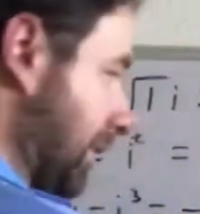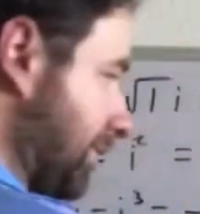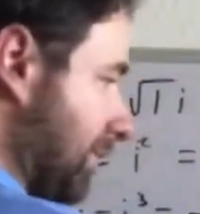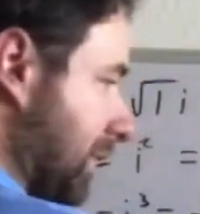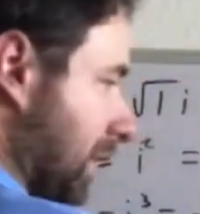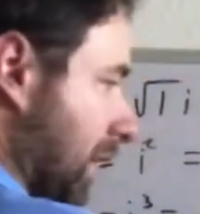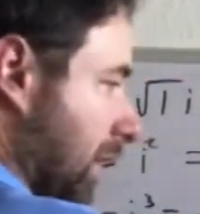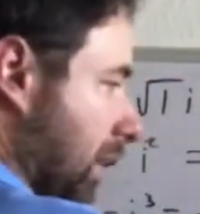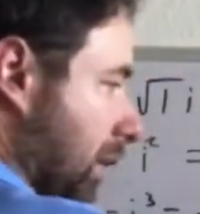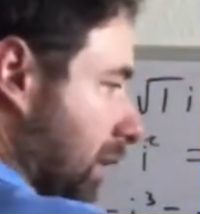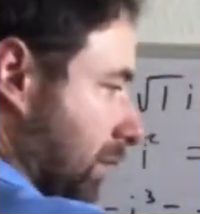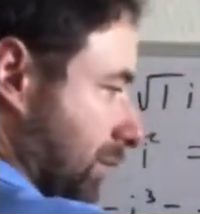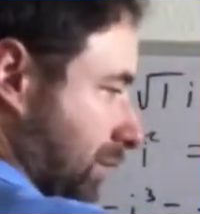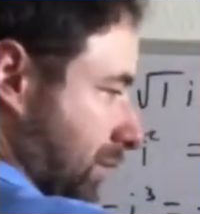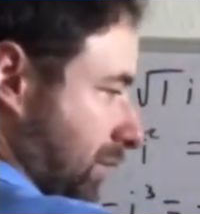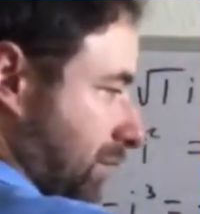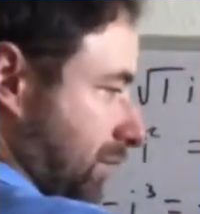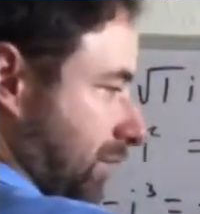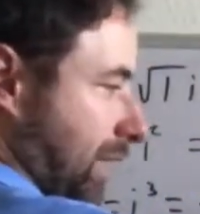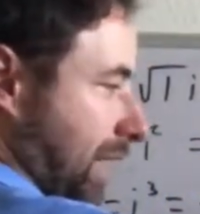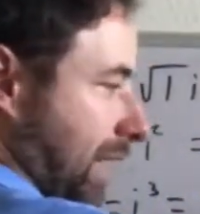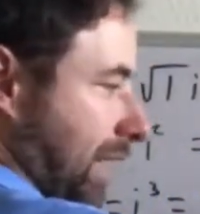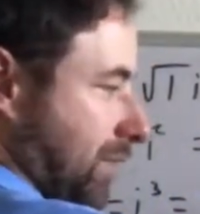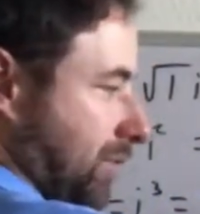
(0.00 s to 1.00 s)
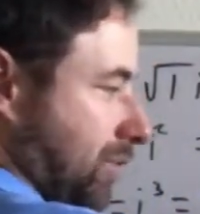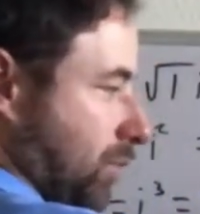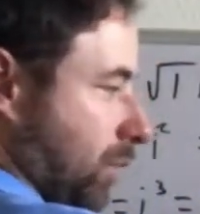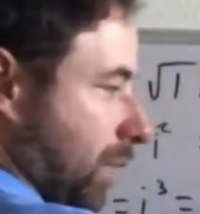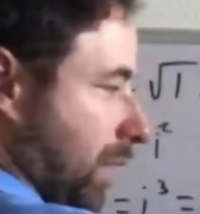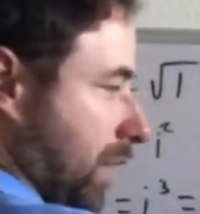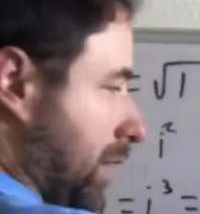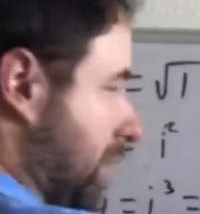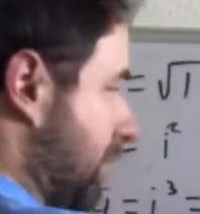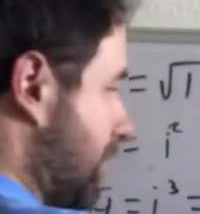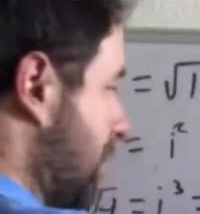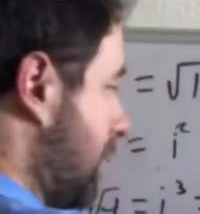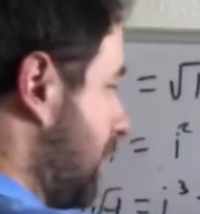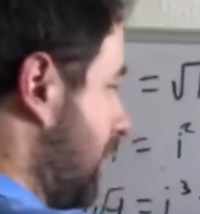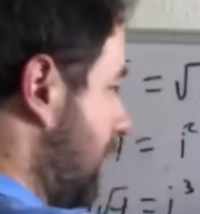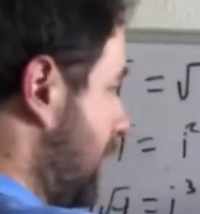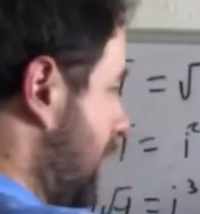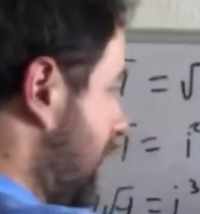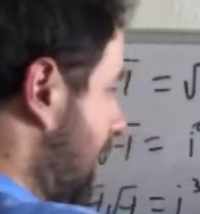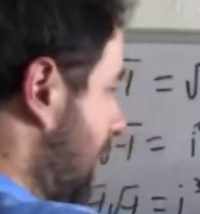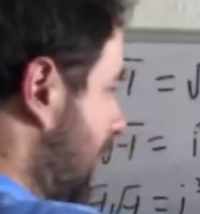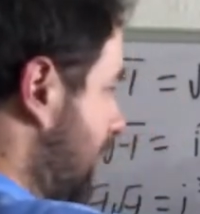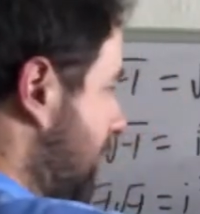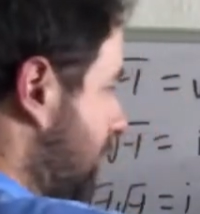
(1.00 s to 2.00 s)
it. Because this is I squared,
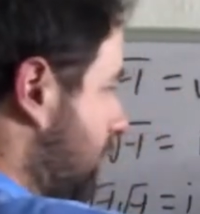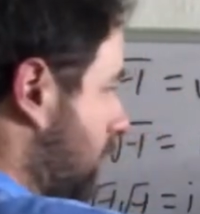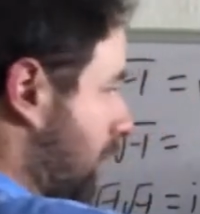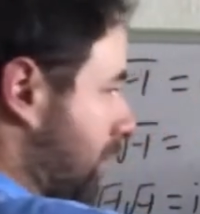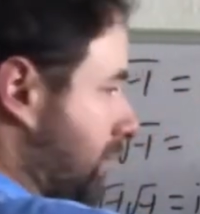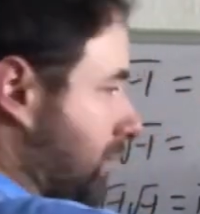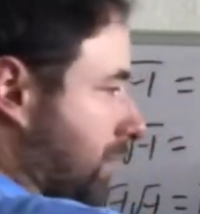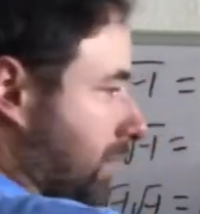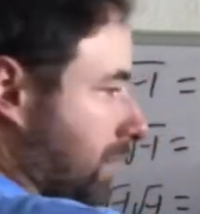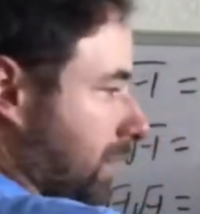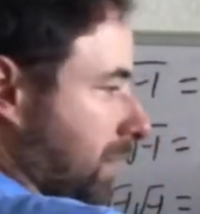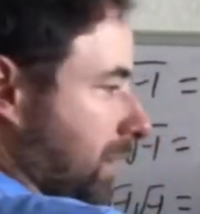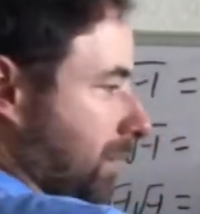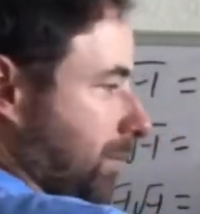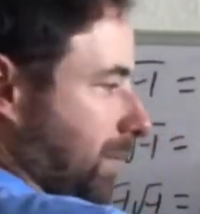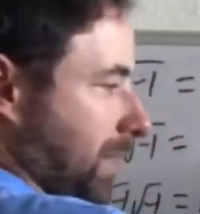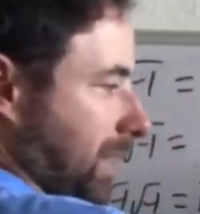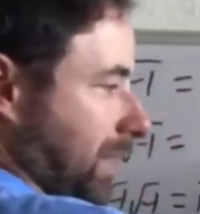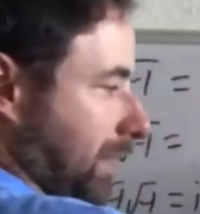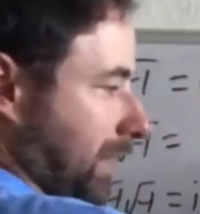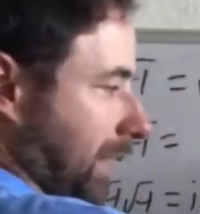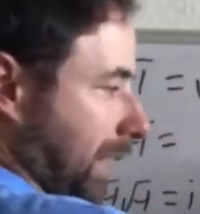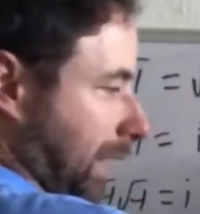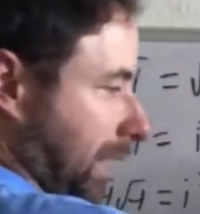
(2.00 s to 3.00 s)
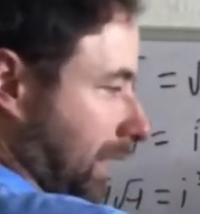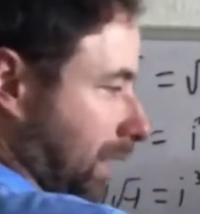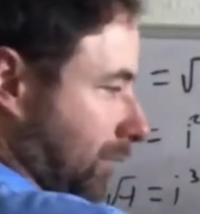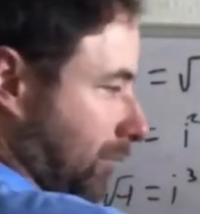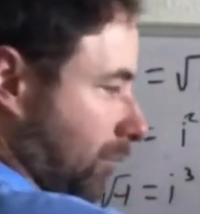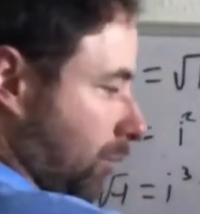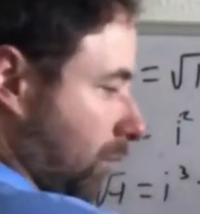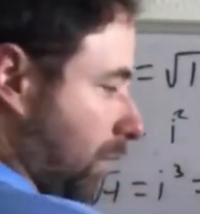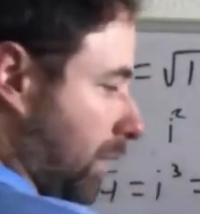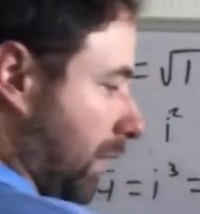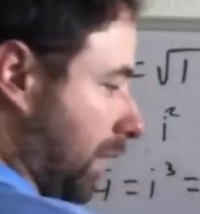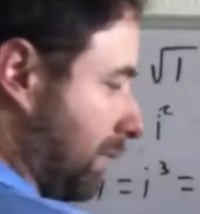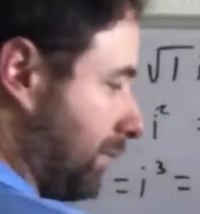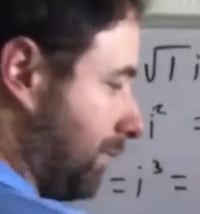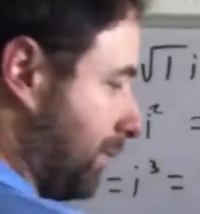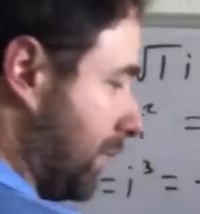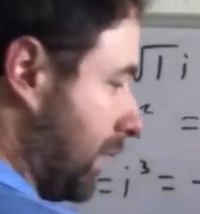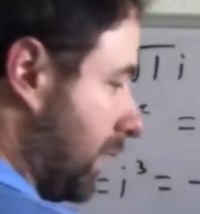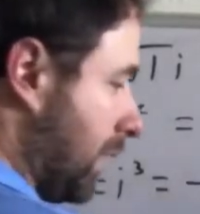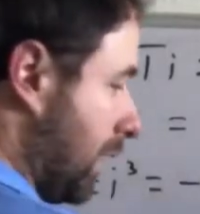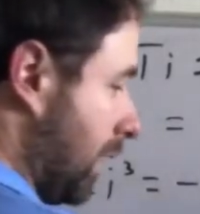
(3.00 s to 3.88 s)
I squared is going to end up being negative 1.